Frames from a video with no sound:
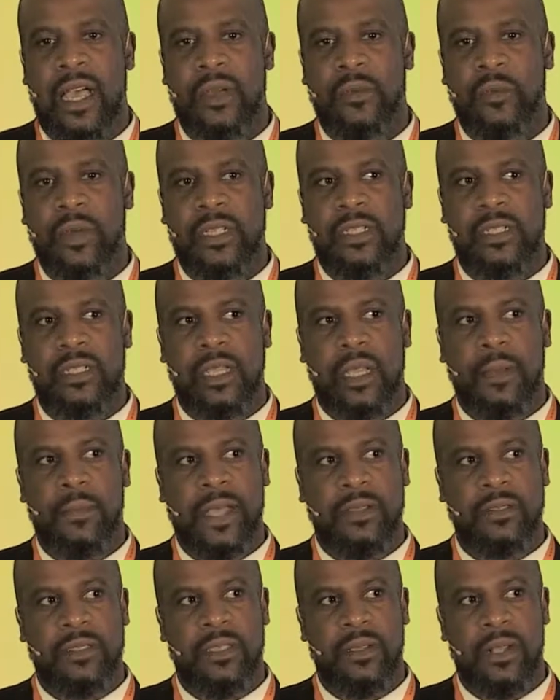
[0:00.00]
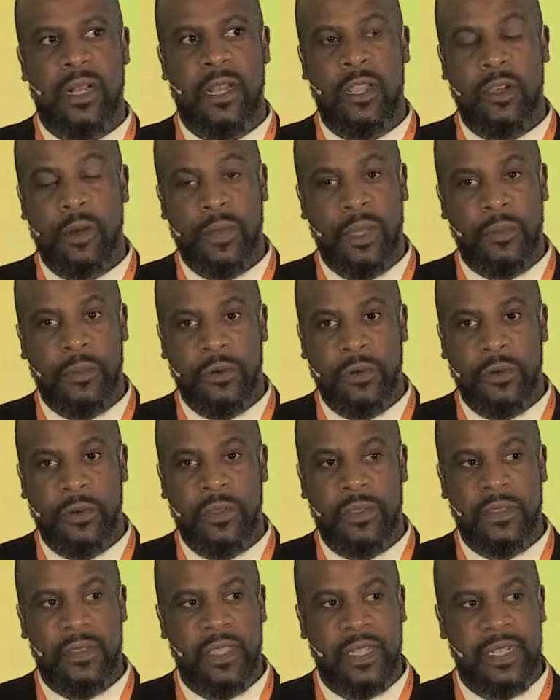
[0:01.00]
which amounts to a little bit
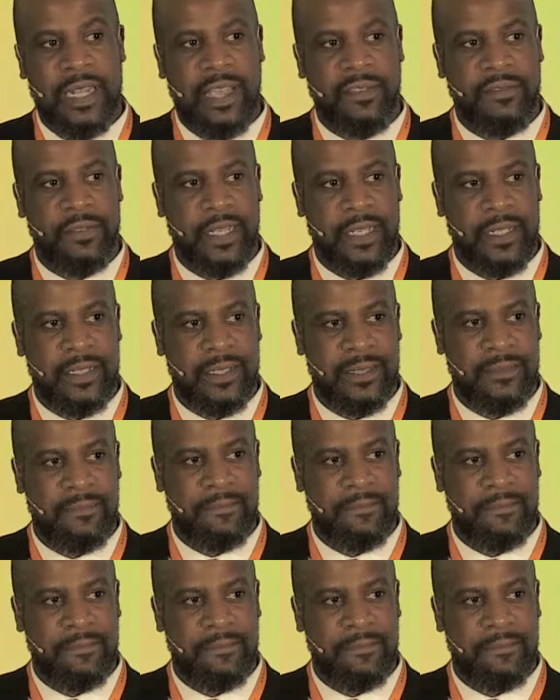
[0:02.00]
more than Netflix.